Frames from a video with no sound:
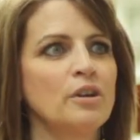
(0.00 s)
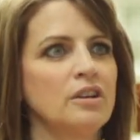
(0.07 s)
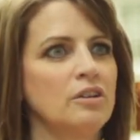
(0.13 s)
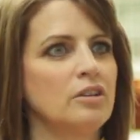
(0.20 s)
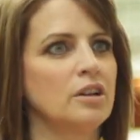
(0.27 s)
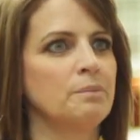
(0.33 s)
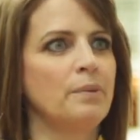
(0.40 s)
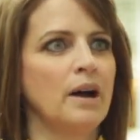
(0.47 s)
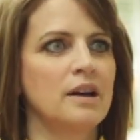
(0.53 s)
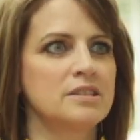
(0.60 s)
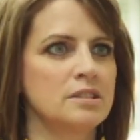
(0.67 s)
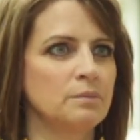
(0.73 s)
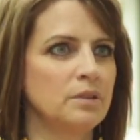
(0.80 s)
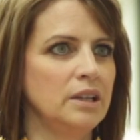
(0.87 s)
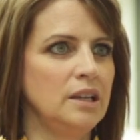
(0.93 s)
book you could
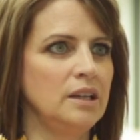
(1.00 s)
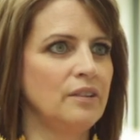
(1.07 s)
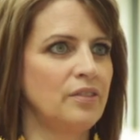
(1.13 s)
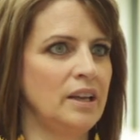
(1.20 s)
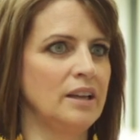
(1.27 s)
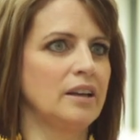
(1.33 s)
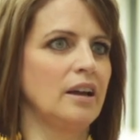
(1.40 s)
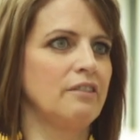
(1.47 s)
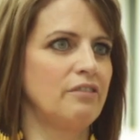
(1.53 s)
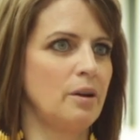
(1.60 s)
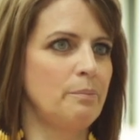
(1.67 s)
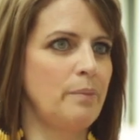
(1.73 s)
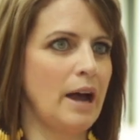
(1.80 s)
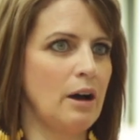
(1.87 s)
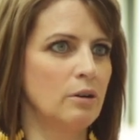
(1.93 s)
possibly think of
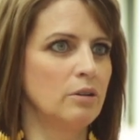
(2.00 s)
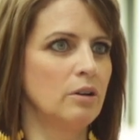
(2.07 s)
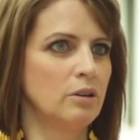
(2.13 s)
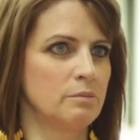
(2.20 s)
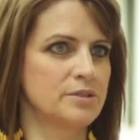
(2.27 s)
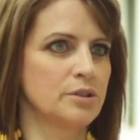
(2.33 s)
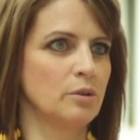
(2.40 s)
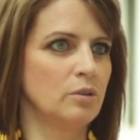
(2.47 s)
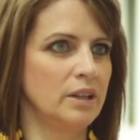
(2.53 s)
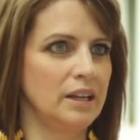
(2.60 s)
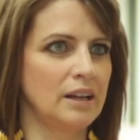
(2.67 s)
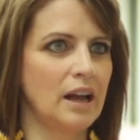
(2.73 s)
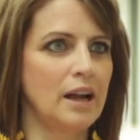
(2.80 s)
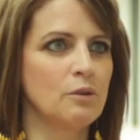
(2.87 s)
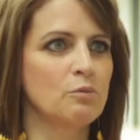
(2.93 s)
about
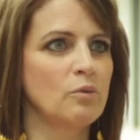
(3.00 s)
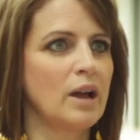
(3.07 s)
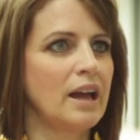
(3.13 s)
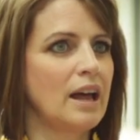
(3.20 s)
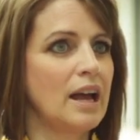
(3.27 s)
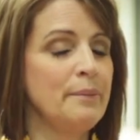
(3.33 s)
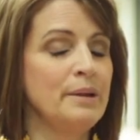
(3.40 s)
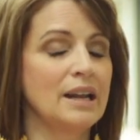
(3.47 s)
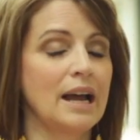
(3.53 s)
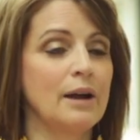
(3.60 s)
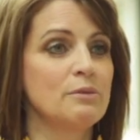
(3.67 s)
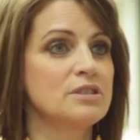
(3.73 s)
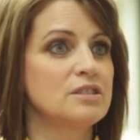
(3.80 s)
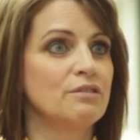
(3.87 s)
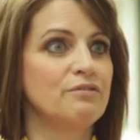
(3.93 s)
homeschooling. I read, I mean,
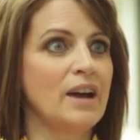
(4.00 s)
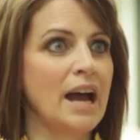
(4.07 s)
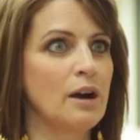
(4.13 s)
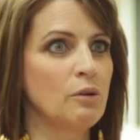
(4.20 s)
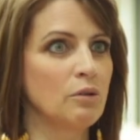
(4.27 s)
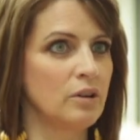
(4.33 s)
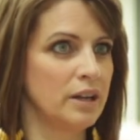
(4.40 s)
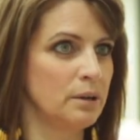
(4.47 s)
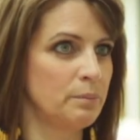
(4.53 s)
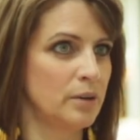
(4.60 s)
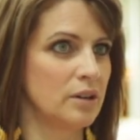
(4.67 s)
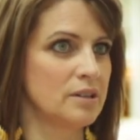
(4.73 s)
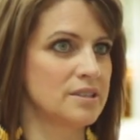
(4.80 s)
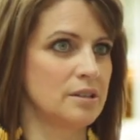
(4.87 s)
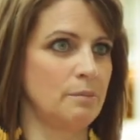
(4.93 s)
I was devouring
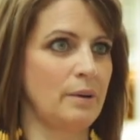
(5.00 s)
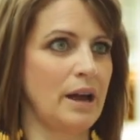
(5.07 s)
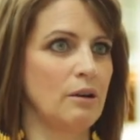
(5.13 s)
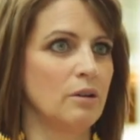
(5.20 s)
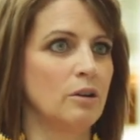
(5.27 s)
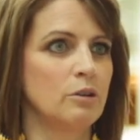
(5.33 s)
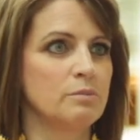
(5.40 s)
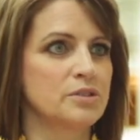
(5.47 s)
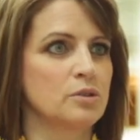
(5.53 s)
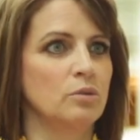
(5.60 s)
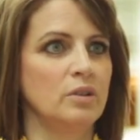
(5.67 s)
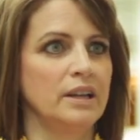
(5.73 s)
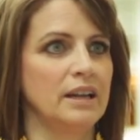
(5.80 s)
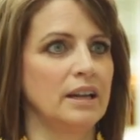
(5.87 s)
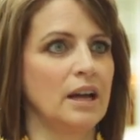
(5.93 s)
books about
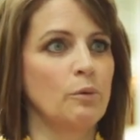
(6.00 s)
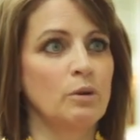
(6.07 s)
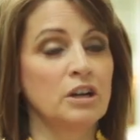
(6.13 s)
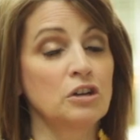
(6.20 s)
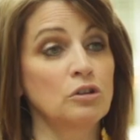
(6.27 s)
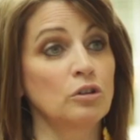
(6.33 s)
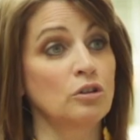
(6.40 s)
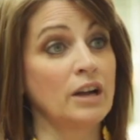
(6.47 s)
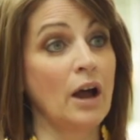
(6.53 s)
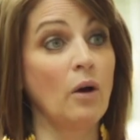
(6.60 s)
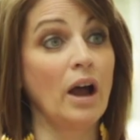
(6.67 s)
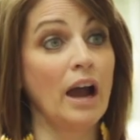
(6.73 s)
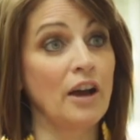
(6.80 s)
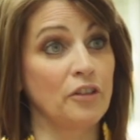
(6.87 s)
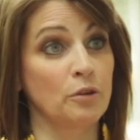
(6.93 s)
homeschooling and I wanted to learn
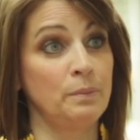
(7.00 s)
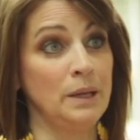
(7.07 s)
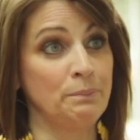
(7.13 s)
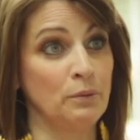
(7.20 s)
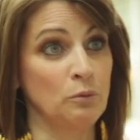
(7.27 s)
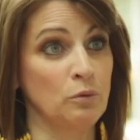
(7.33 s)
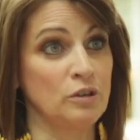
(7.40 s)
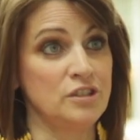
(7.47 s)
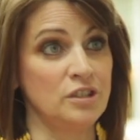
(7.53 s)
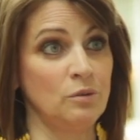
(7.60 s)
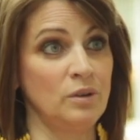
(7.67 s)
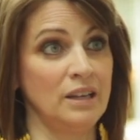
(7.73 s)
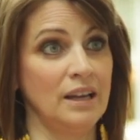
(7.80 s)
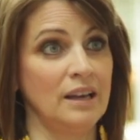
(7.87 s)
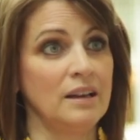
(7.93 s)
how other people were
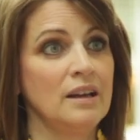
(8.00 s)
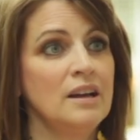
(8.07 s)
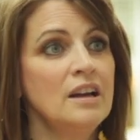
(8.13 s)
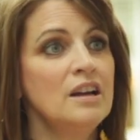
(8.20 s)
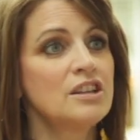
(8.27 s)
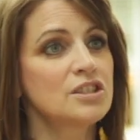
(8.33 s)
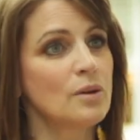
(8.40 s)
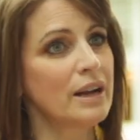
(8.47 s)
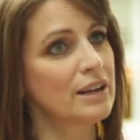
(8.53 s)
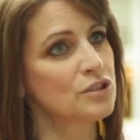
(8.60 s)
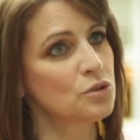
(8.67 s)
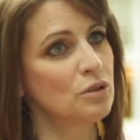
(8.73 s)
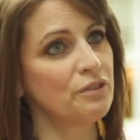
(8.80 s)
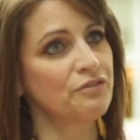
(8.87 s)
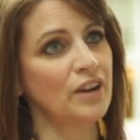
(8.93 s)
doing it so I
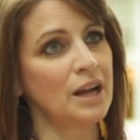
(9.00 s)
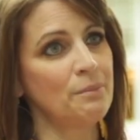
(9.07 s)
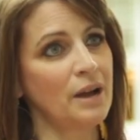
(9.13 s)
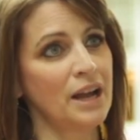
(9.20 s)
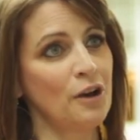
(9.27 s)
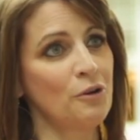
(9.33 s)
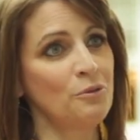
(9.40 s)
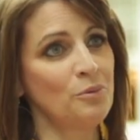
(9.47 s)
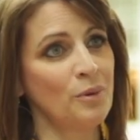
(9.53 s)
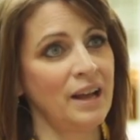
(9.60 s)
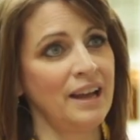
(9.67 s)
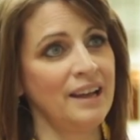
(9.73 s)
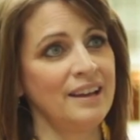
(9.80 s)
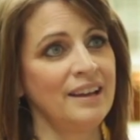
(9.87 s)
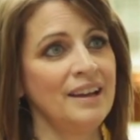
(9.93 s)
could sort of find my own
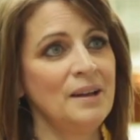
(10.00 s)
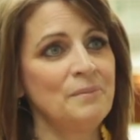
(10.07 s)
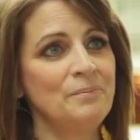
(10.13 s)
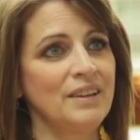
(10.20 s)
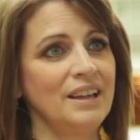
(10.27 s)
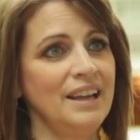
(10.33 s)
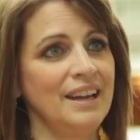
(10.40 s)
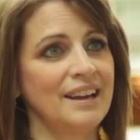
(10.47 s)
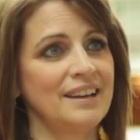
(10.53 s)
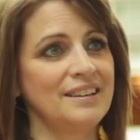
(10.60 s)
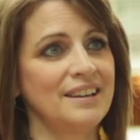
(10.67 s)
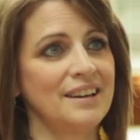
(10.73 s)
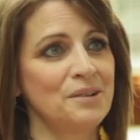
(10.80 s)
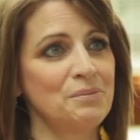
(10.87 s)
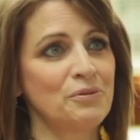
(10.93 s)
way.
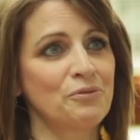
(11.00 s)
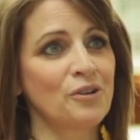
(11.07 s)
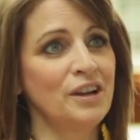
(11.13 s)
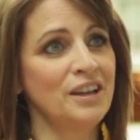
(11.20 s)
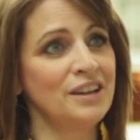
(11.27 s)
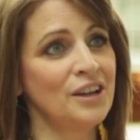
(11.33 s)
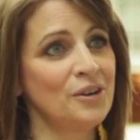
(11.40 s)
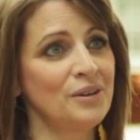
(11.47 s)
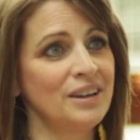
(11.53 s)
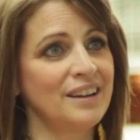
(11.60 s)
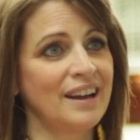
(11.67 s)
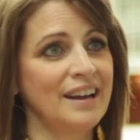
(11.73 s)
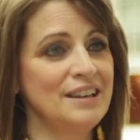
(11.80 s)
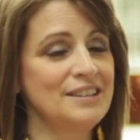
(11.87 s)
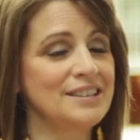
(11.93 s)
And uh, before you know it,
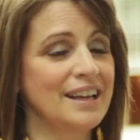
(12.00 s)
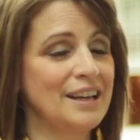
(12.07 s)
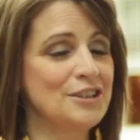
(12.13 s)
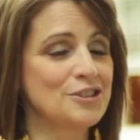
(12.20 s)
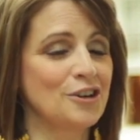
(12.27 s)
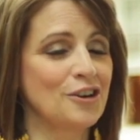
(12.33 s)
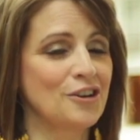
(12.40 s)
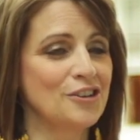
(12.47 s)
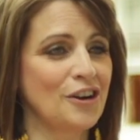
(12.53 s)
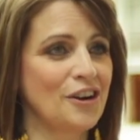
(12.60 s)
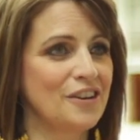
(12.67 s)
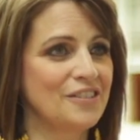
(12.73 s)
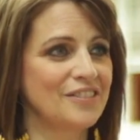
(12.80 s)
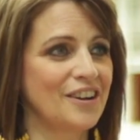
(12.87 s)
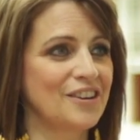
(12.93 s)
I kind of turned
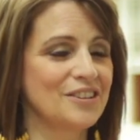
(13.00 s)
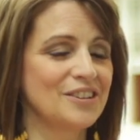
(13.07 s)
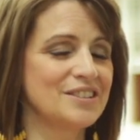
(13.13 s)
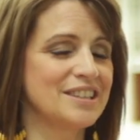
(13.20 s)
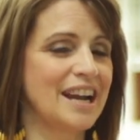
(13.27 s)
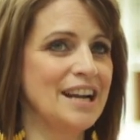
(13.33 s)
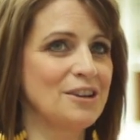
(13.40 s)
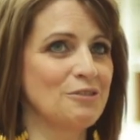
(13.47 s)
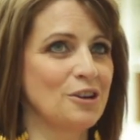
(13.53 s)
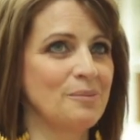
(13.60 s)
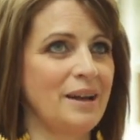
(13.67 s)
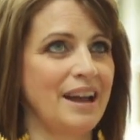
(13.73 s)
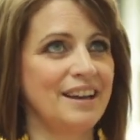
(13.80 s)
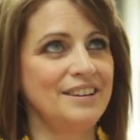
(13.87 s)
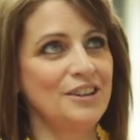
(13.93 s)
our, our little dining room
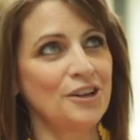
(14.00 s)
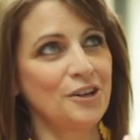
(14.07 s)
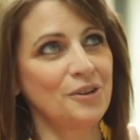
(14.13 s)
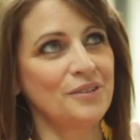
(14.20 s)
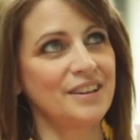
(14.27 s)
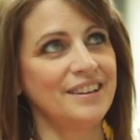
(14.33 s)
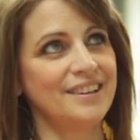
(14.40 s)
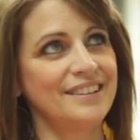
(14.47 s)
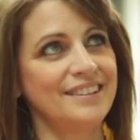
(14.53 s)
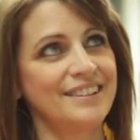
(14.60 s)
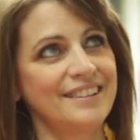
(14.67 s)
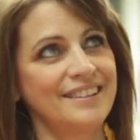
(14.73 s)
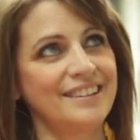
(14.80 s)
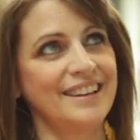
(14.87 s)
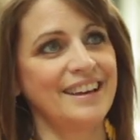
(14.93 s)
had you know the
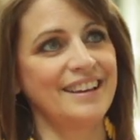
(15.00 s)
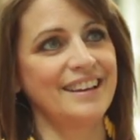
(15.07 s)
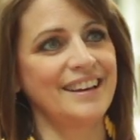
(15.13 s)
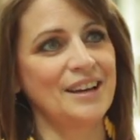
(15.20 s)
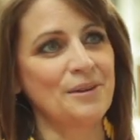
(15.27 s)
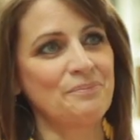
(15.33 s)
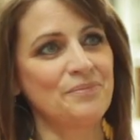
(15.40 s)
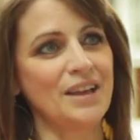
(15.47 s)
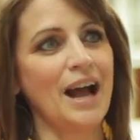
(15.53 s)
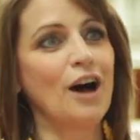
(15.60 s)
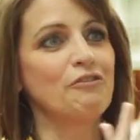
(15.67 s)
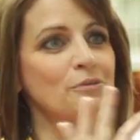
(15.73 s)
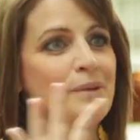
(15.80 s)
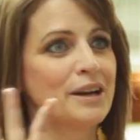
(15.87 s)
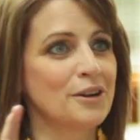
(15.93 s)
the um, the
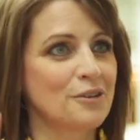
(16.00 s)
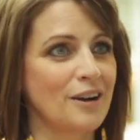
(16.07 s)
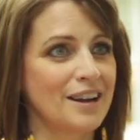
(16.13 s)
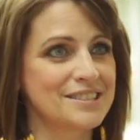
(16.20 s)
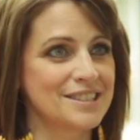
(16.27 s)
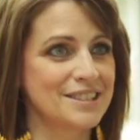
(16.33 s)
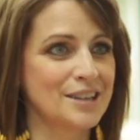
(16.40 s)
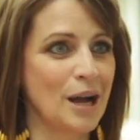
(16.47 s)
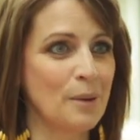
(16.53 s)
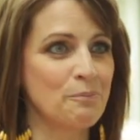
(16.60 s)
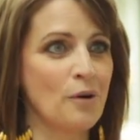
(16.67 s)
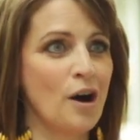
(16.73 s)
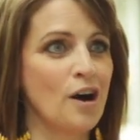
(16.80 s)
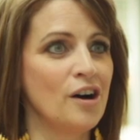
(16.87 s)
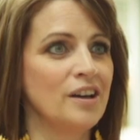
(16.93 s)
alphabet across the top
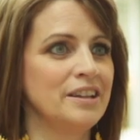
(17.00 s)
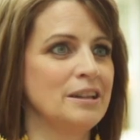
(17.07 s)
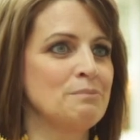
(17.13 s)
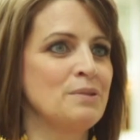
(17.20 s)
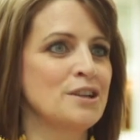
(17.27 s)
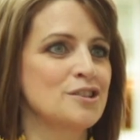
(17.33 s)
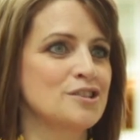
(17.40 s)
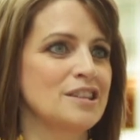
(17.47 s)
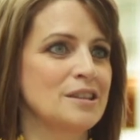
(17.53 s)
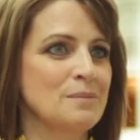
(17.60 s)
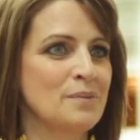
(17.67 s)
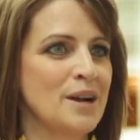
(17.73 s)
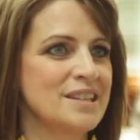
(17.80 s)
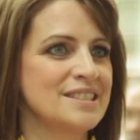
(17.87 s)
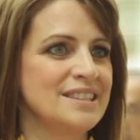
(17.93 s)
wall and the pictures of the
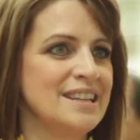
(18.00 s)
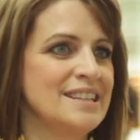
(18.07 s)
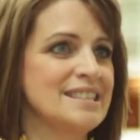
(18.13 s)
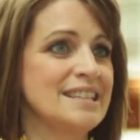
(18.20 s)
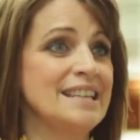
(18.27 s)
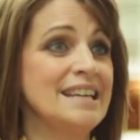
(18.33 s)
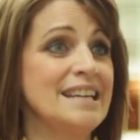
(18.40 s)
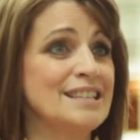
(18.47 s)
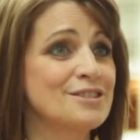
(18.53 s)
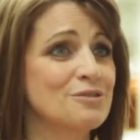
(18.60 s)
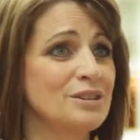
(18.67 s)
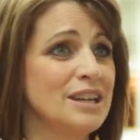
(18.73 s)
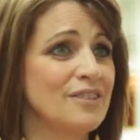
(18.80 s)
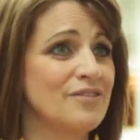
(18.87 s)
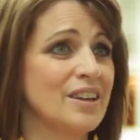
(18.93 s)
presidents and the
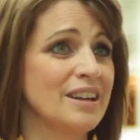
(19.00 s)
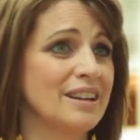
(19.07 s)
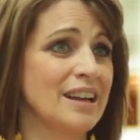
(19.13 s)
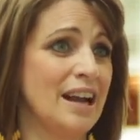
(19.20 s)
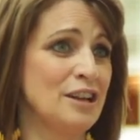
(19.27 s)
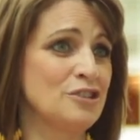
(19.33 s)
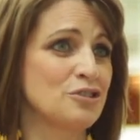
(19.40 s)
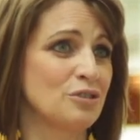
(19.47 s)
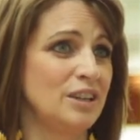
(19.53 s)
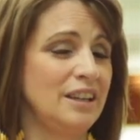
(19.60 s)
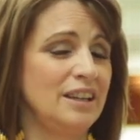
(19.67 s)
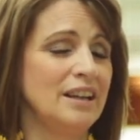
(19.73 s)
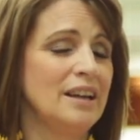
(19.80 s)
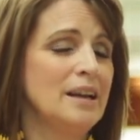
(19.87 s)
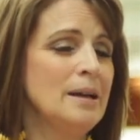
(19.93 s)
history of the
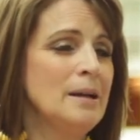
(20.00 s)
country